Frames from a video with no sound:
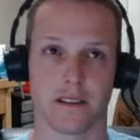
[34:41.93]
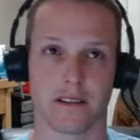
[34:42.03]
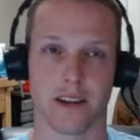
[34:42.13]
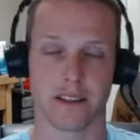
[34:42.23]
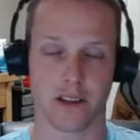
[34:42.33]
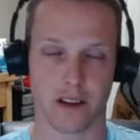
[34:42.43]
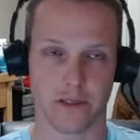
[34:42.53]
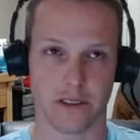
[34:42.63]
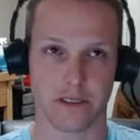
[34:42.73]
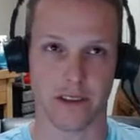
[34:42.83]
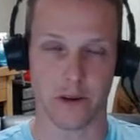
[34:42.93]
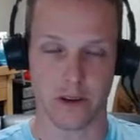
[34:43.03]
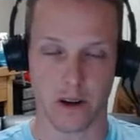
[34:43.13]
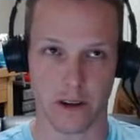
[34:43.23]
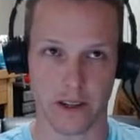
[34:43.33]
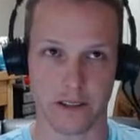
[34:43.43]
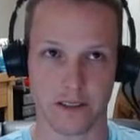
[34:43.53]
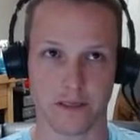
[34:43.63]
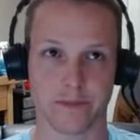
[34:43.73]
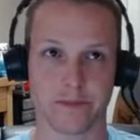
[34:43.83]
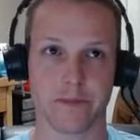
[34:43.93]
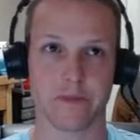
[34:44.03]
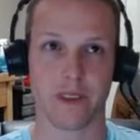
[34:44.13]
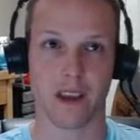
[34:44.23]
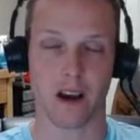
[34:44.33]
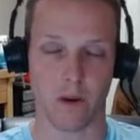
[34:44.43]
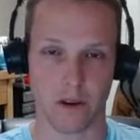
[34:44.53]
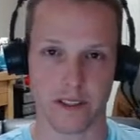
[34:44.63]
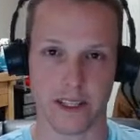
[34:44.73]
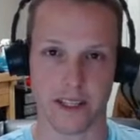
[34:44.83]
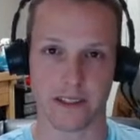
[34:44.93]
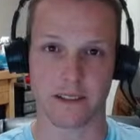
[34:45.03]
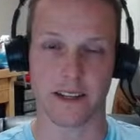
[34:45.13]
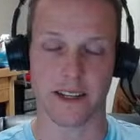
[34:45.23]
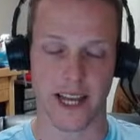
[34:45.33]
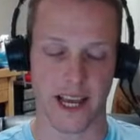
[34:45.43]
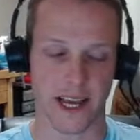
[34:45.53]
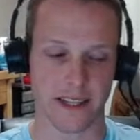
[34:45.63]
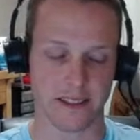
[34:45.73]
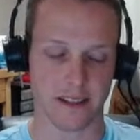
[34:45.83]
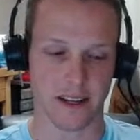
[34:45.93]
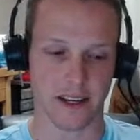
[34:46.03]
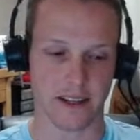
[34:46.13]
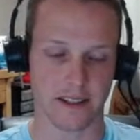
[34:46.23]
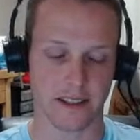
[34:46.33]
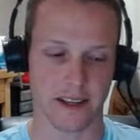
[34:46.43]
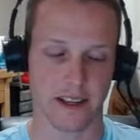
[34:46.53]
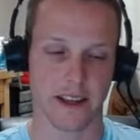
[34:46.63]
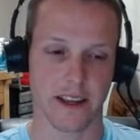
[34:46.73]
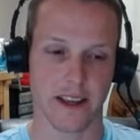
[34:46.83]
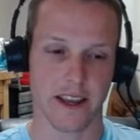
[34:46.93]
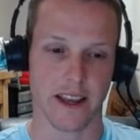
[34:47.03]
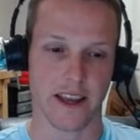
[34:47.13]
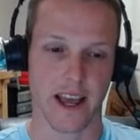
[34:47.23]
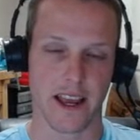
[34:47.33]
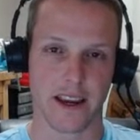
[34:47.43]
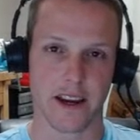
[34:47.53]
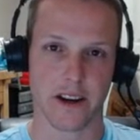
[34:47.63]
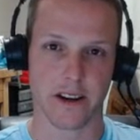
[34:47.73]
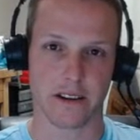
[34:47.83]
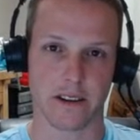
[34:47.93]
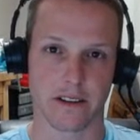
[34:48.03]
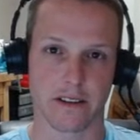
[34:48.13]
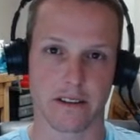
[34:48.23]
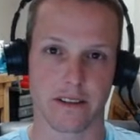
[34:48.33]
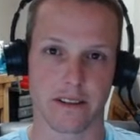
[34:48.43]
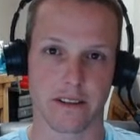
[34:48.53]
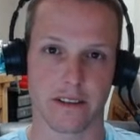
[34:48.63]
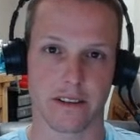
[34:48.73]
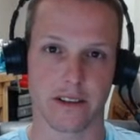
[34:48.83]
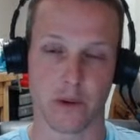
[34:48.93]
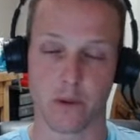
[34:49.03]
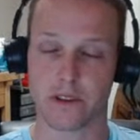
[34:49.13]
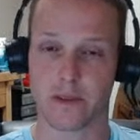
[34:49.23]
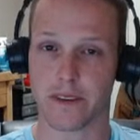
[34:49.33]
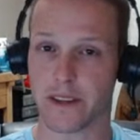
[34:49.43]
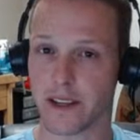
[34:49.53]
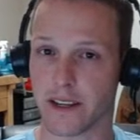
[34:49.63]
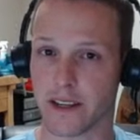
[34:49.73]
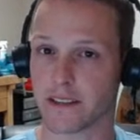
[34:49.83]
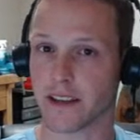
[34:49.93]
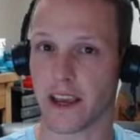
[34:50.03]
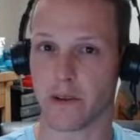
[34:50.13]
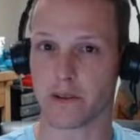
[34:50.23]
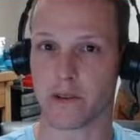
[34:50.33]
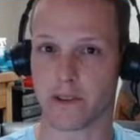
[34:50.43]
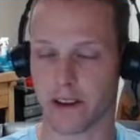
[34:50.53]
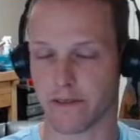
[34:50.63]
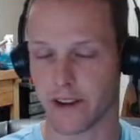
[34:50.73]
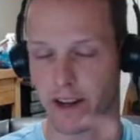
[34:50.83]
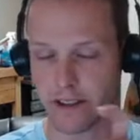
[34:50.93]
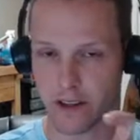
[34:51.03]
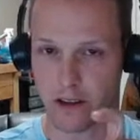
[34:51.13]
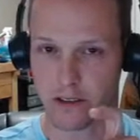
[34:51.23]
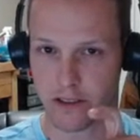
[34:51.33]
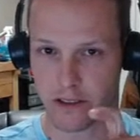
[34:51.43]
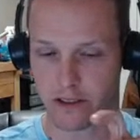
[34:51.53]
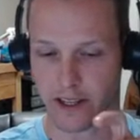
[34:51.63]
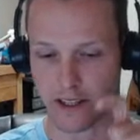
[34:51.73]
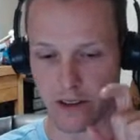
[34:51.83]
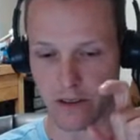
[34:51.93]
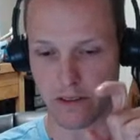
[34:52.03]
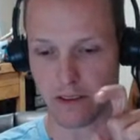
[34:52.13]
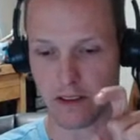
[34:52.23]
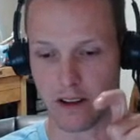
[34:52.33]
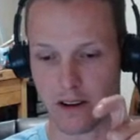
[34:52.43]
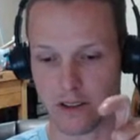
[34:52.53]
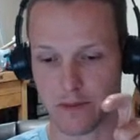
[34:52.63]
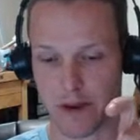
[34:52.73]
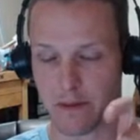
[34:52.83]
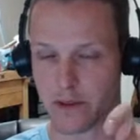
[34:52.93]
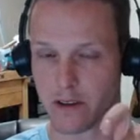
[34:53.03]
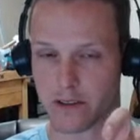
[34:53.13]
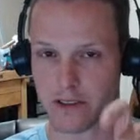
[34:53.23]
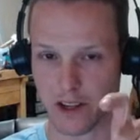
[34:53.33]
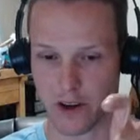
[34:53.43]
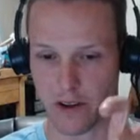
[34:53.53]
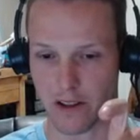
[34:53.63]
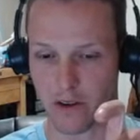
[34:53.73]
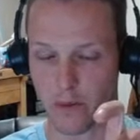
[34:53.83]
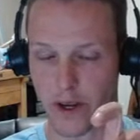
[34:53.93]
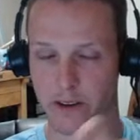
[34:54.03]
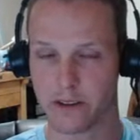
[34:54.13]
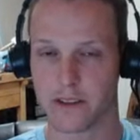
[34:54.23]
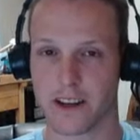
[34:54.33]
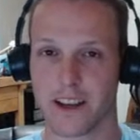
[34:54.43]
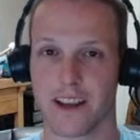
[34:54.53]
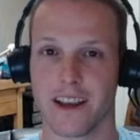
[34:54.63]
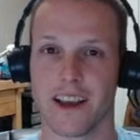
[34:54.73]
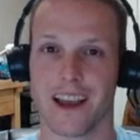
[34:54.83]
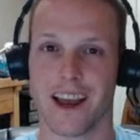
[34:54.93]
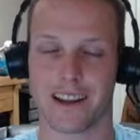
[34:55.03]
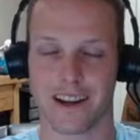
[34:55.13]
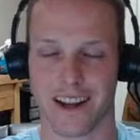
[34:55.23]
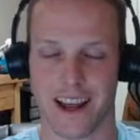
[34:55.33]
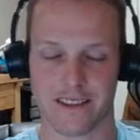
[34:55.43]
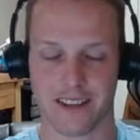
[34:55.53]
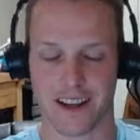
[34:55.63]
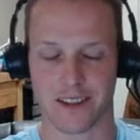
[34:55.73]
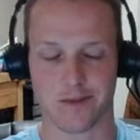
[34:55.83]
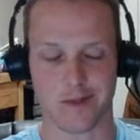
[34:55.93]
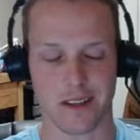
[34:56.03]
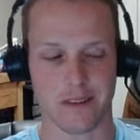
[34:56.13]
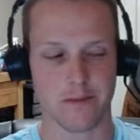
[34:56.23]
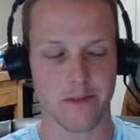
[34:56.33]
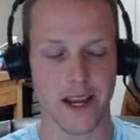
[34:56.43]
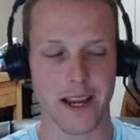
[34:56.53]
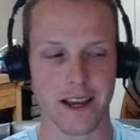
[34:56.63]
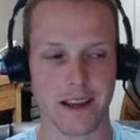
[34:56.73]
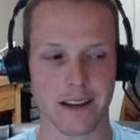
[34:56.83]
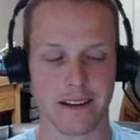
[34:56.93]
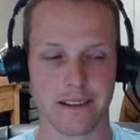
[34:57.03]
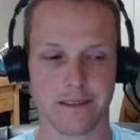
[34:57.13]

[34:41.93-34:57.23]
in his office, and they were talking. I walked in, and Dad's like, "Hey, here, you want some of these?" And it was those like vanilla sausages, like the or Spam sausages, like the little wieners. I looked at Dad, I was like, man,